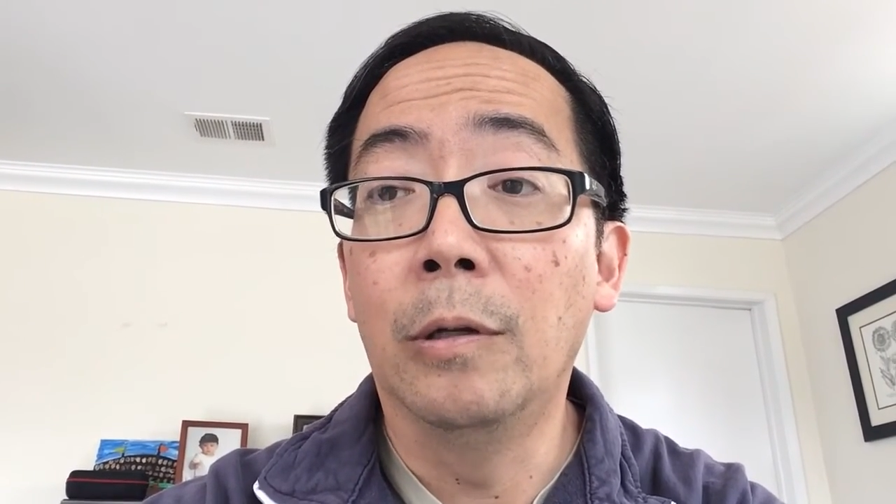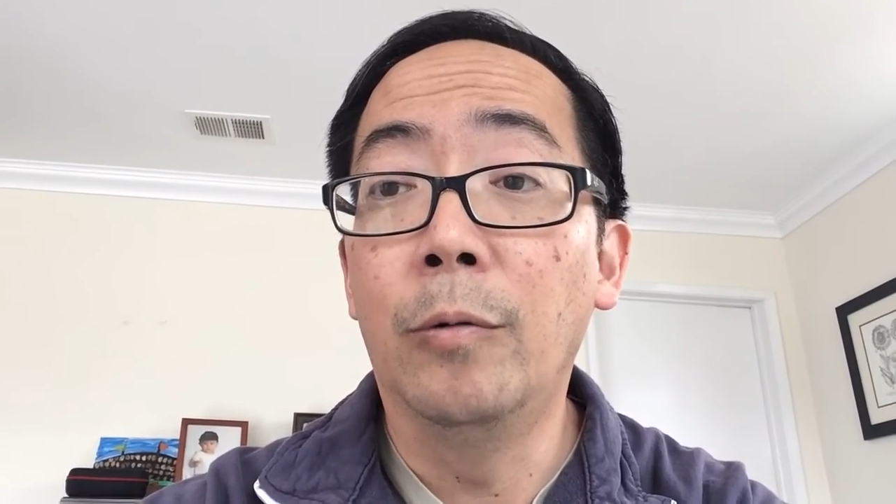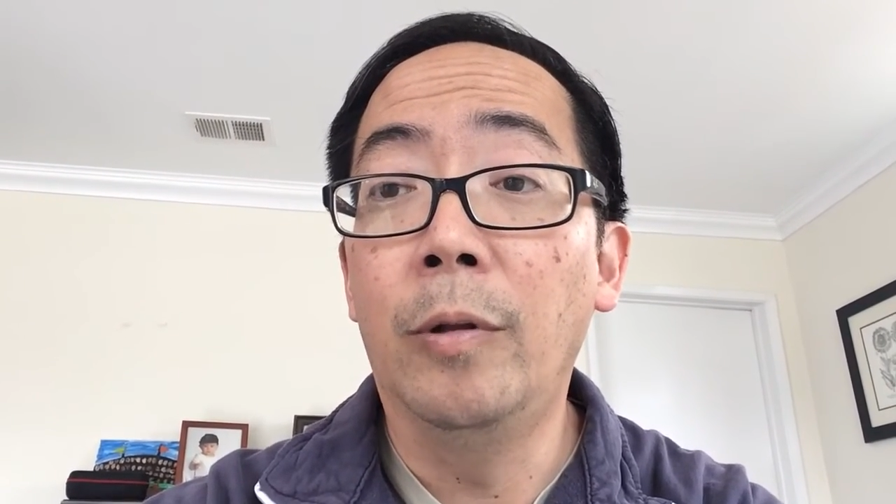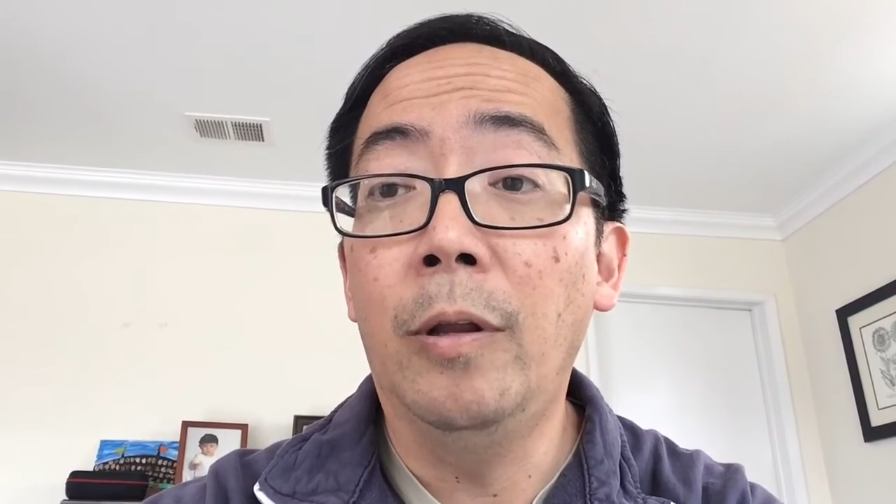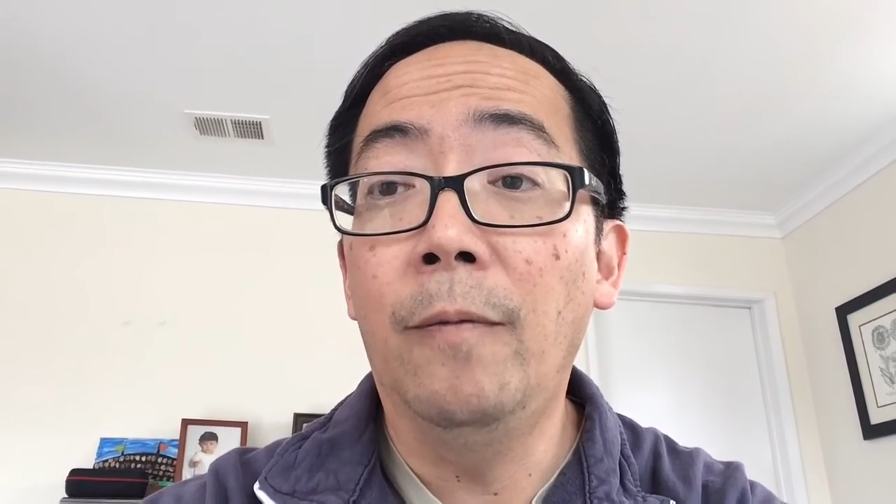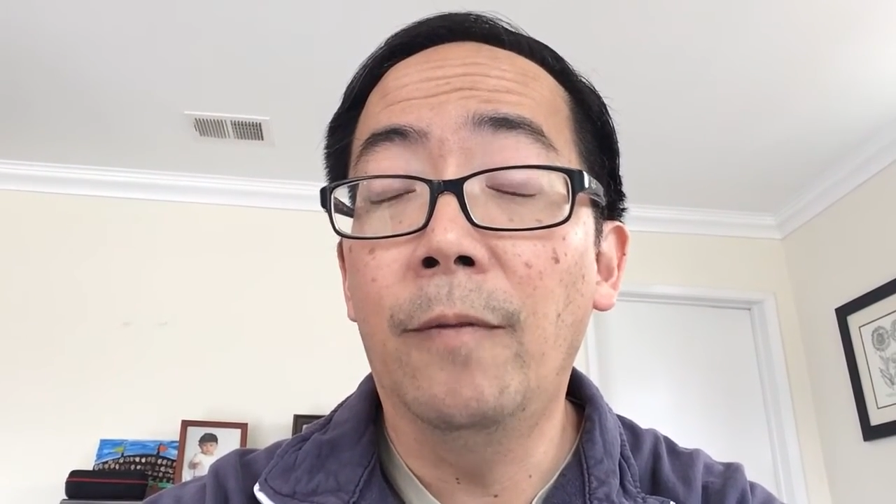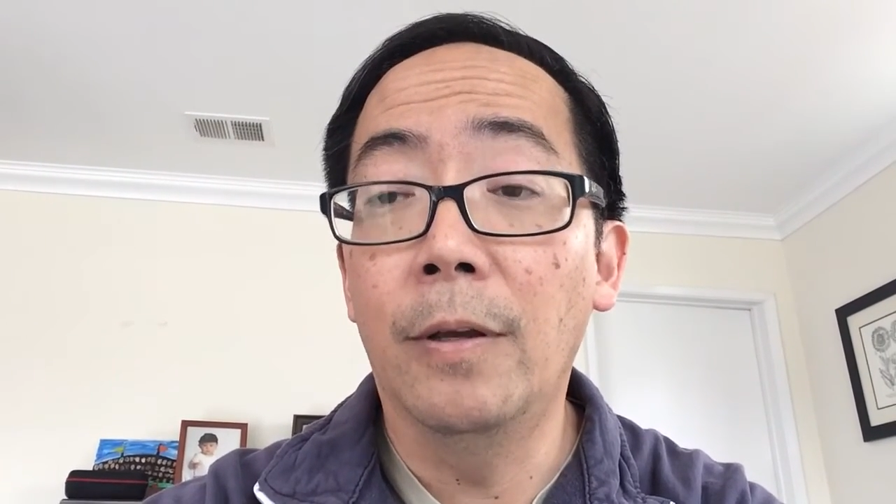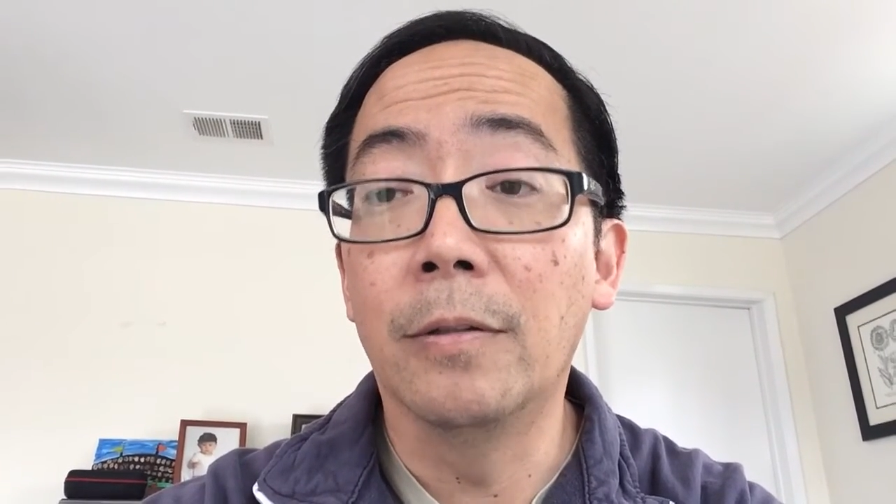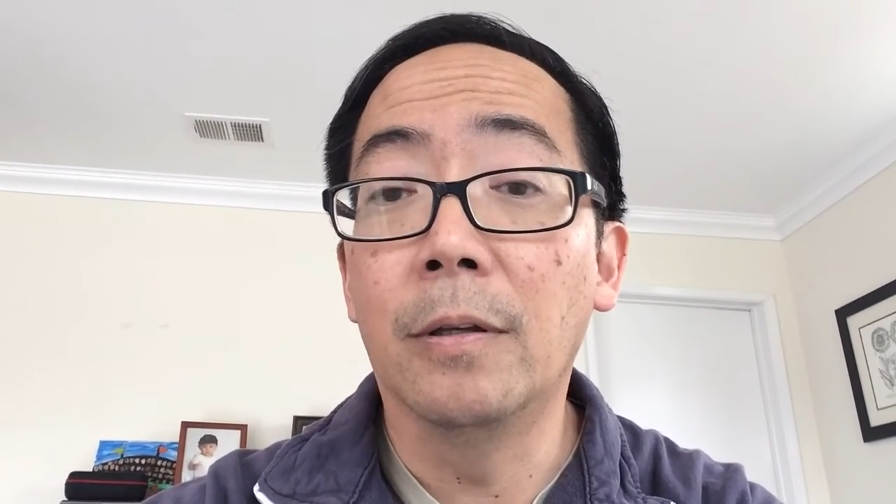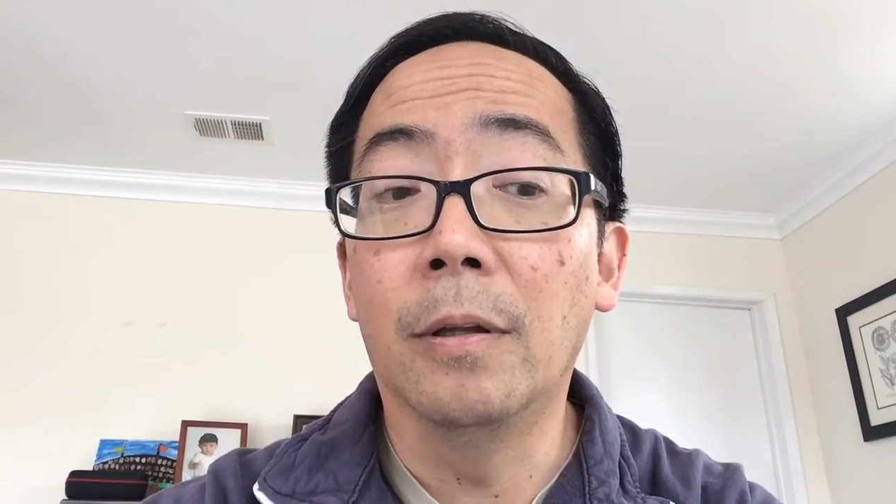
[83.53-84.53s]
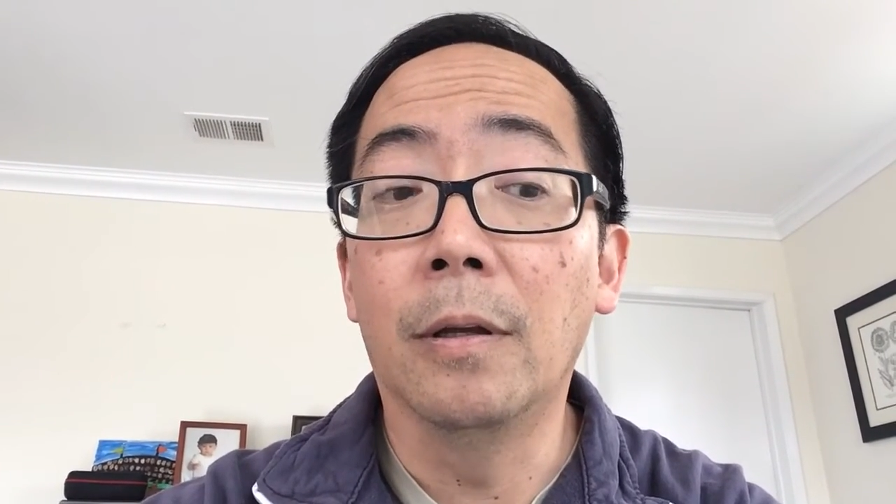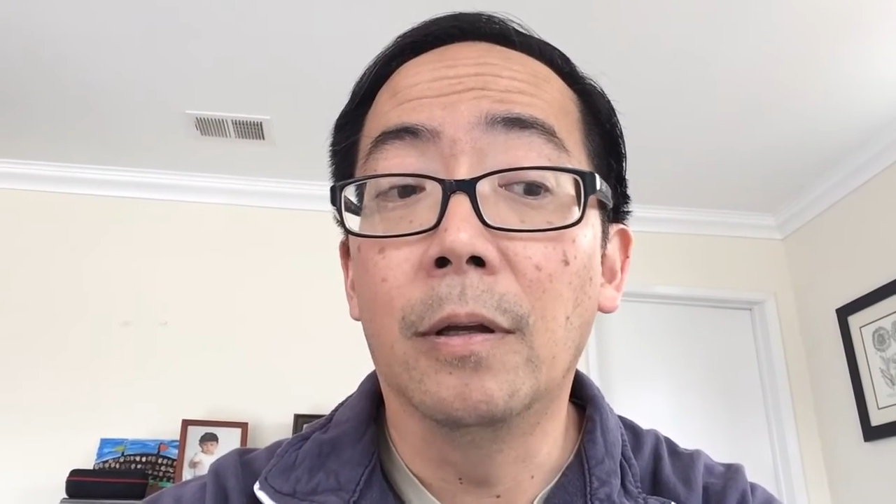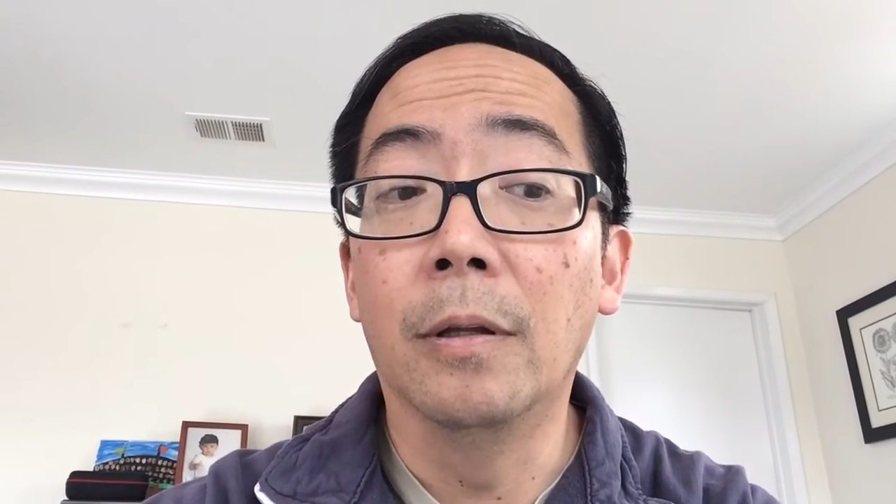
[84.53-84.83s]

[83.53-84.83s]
literally facing